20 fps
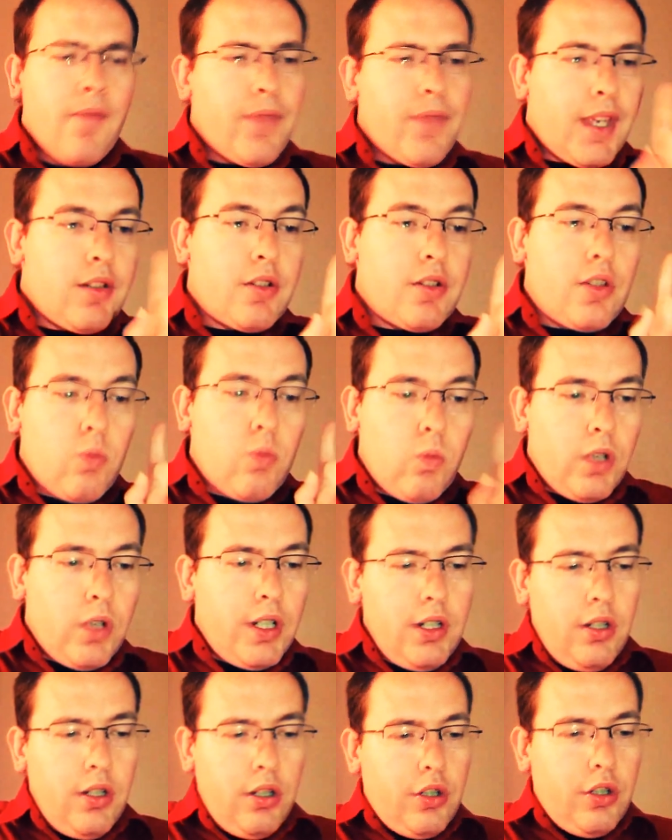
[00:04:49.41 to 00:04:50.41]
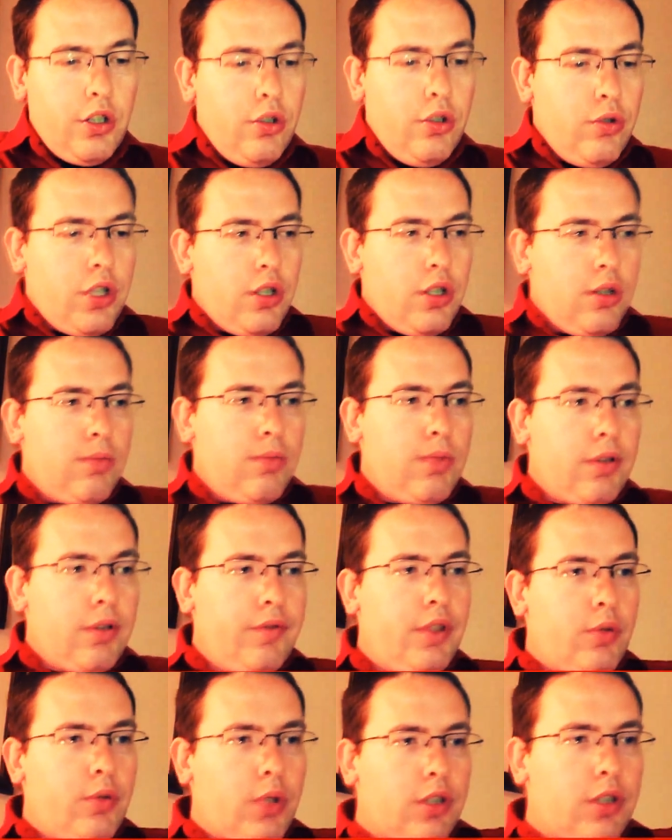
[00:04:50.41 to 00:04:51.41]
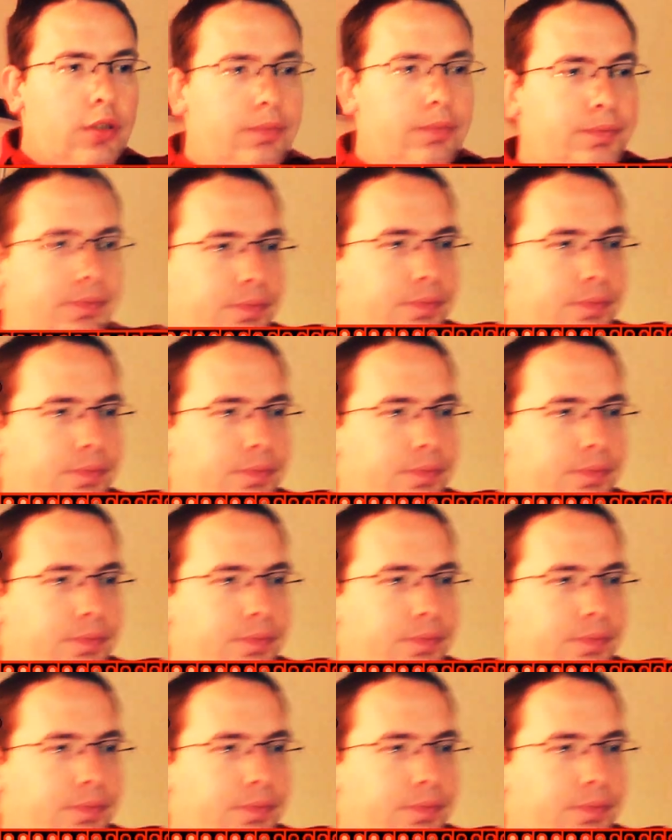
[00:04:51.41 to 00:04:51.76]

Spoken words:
There's one YouTube reviewer,